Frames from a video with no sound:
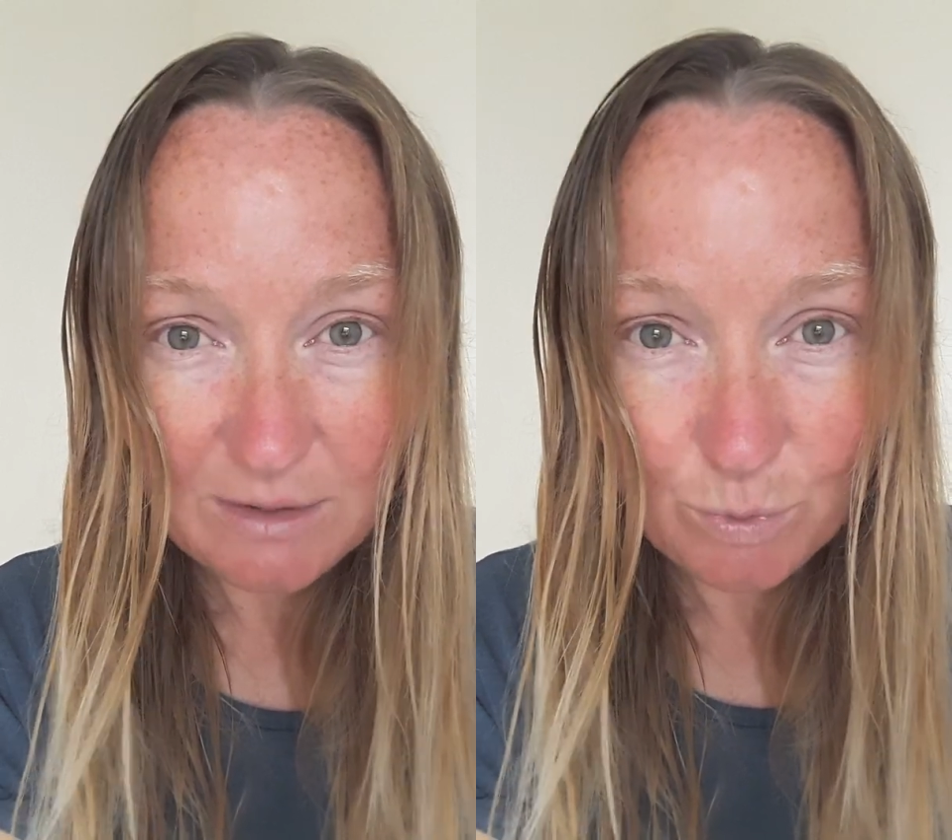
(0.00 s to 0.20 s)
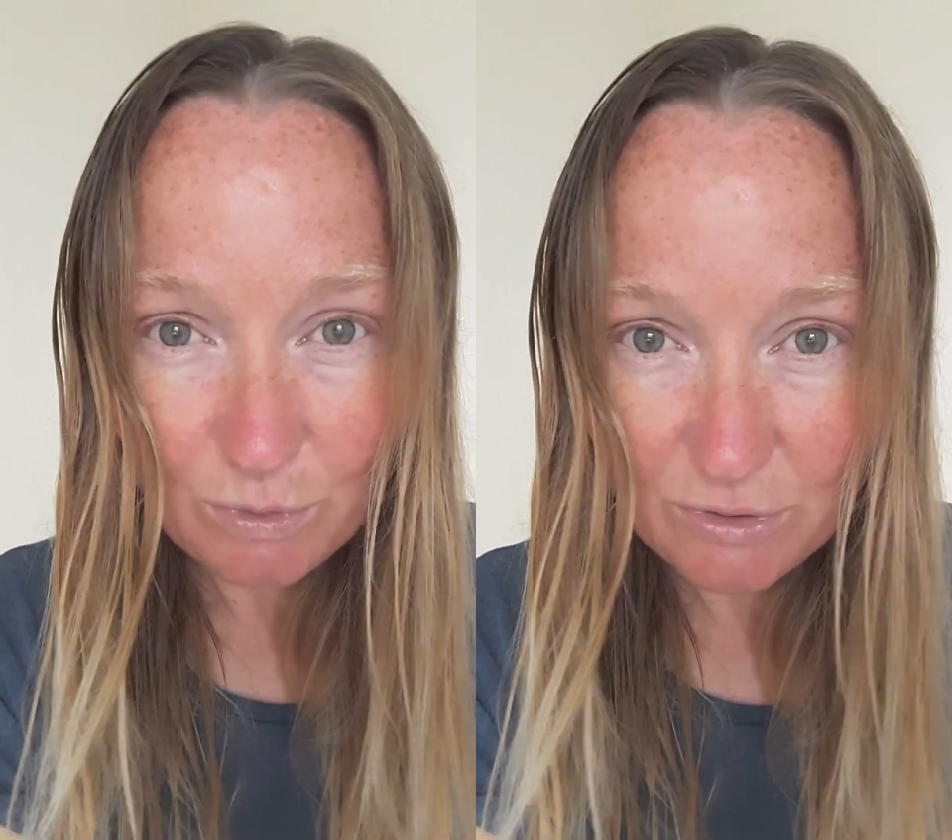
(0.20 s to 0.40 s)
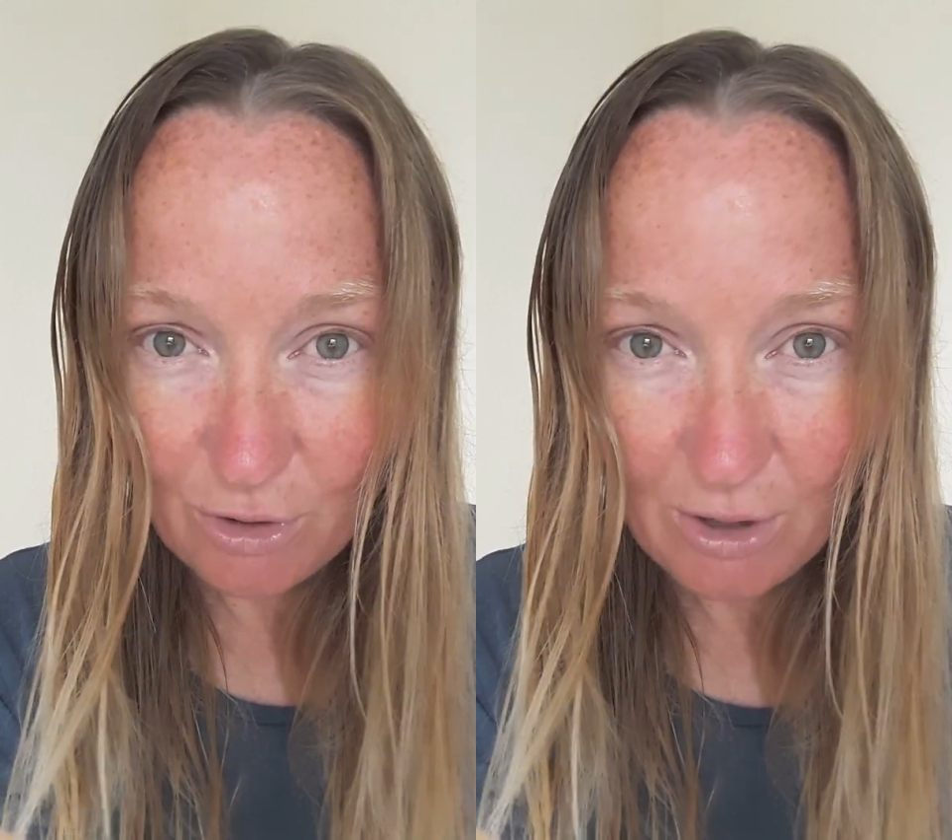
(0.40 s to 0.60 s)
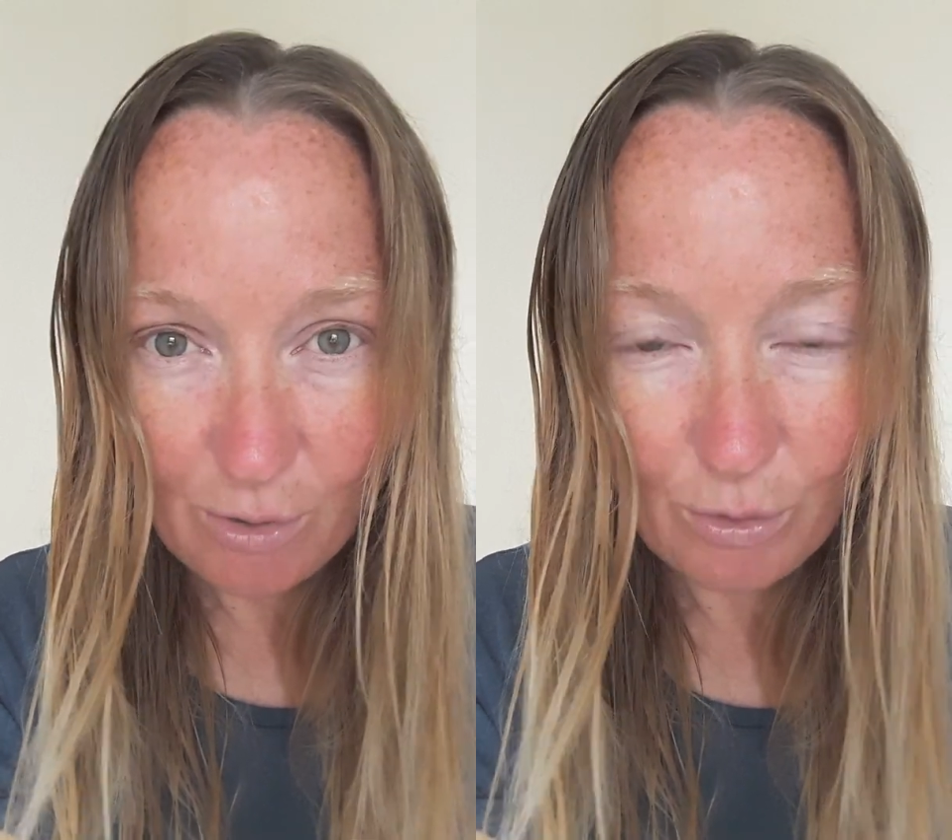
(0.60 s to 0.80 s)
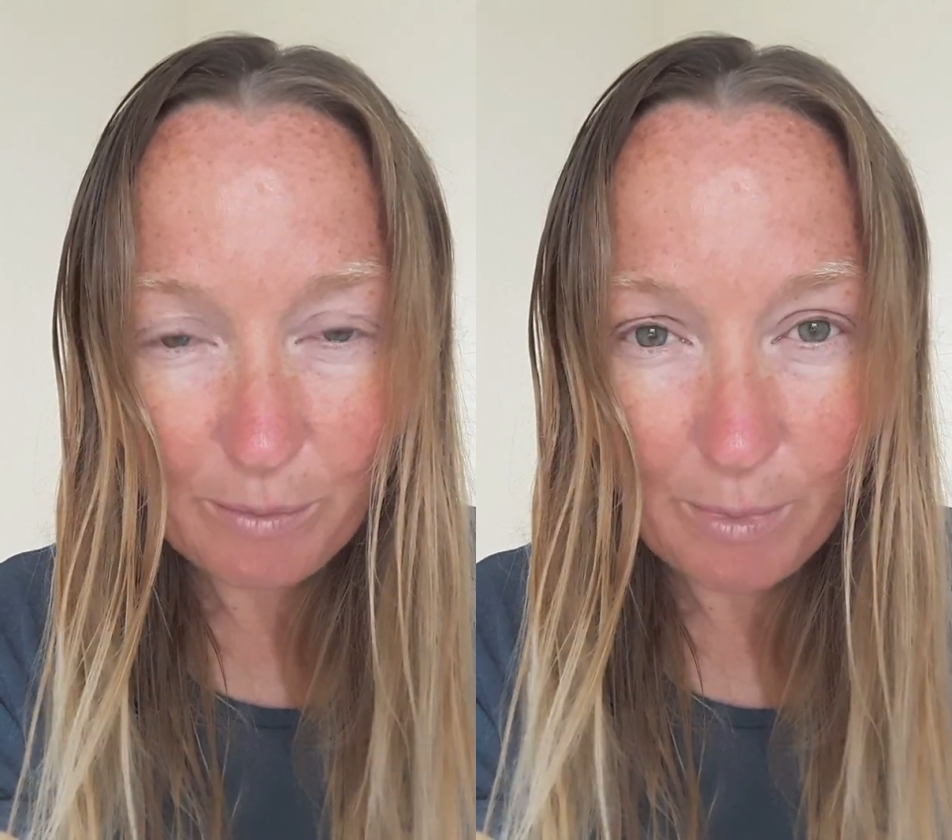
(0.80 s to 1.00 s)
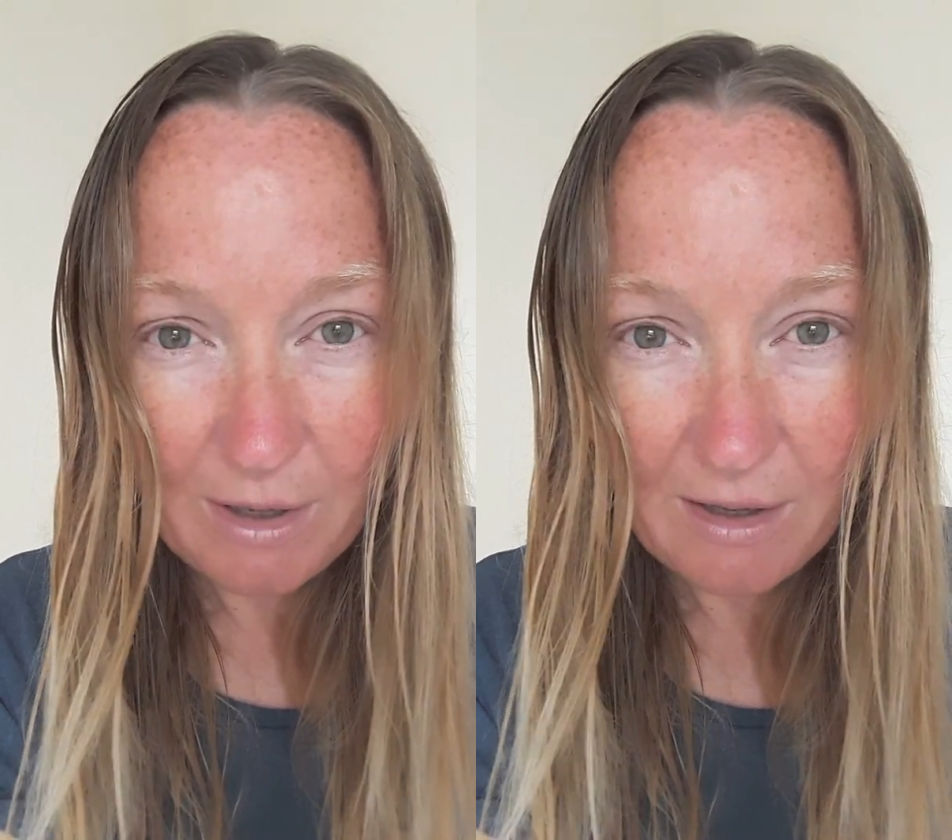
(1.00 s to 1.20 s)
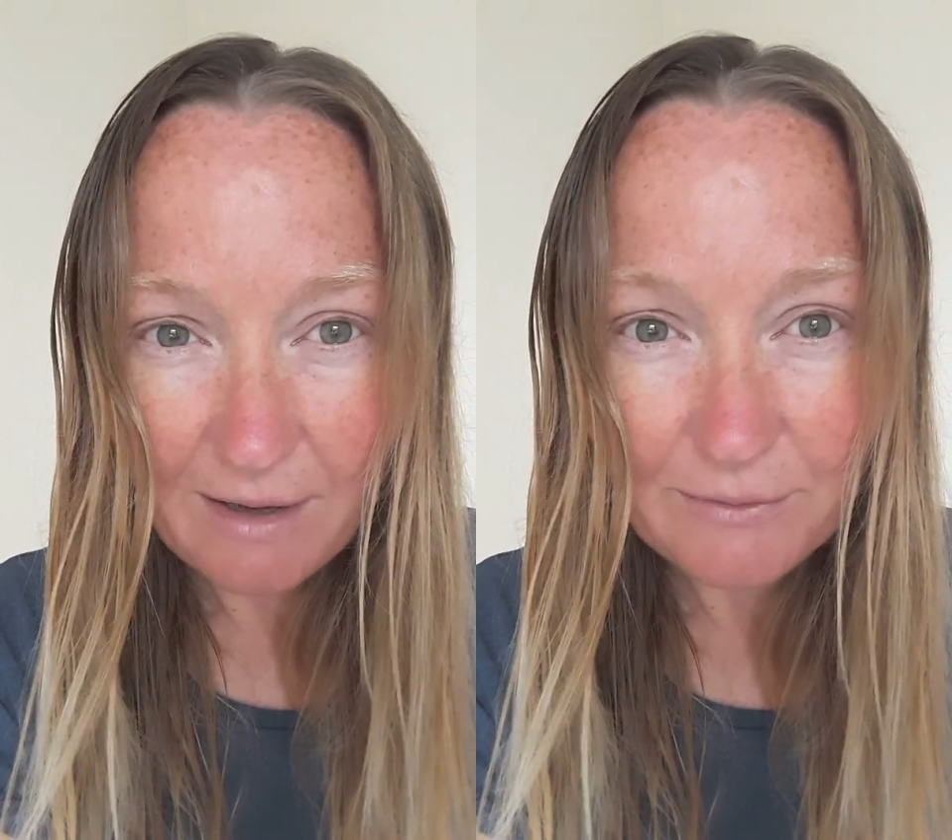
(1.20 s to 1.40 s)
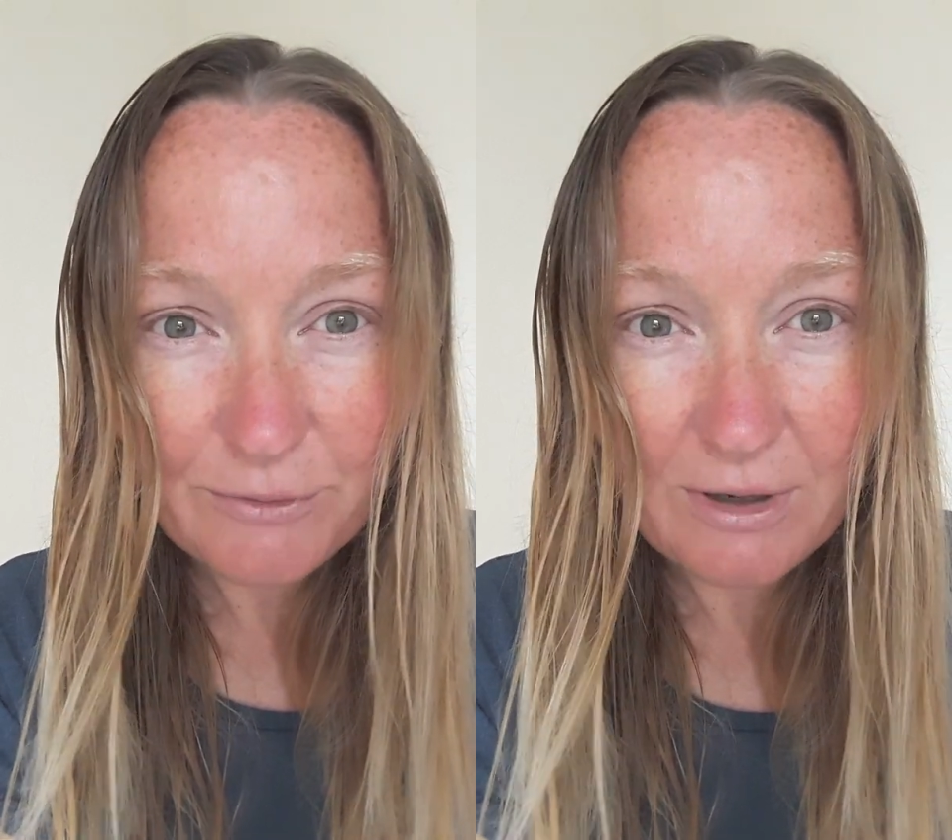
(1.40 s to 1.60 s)
what's going on in my
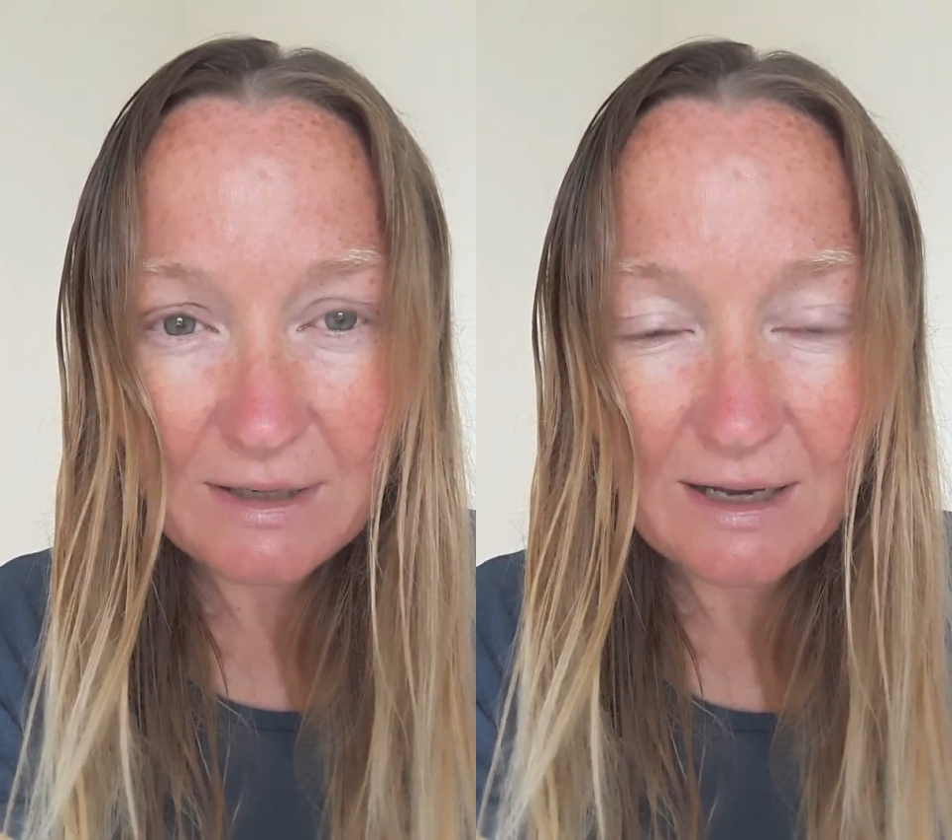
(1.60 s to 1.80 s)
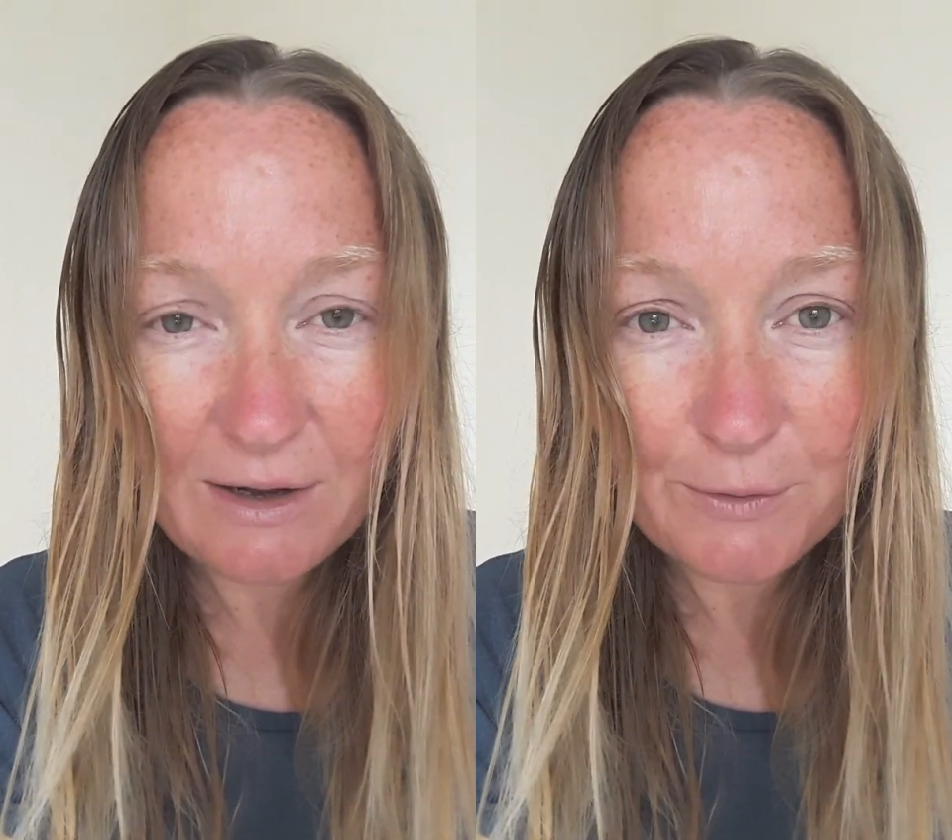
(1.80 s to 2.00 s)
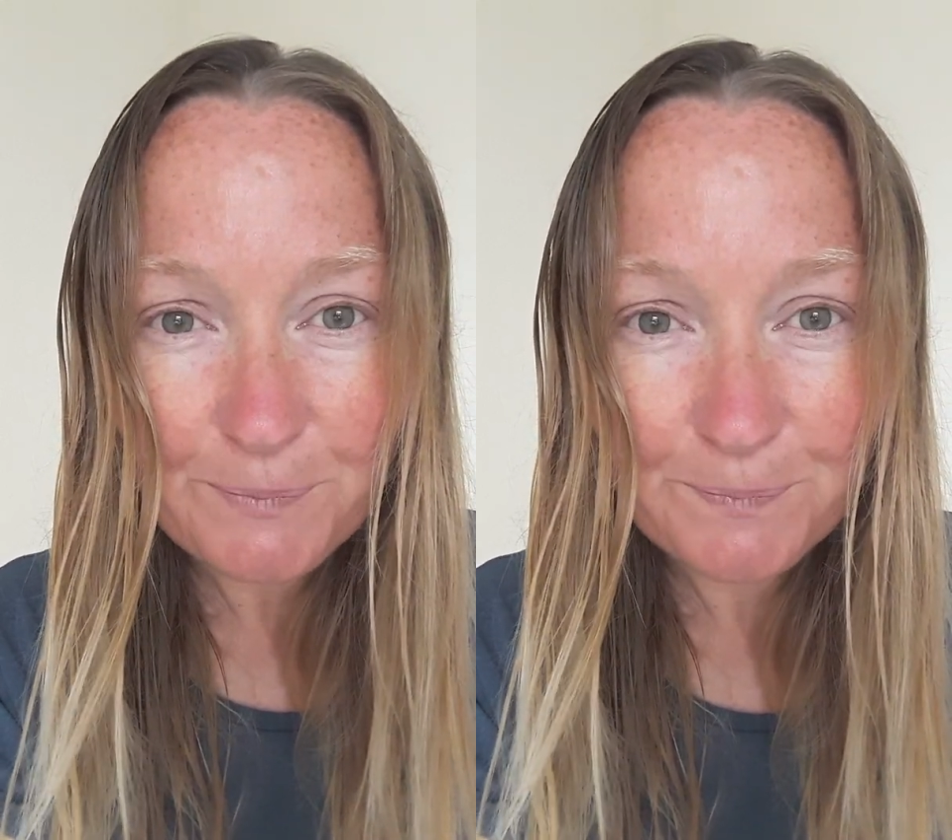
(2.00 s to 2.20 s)
life right now,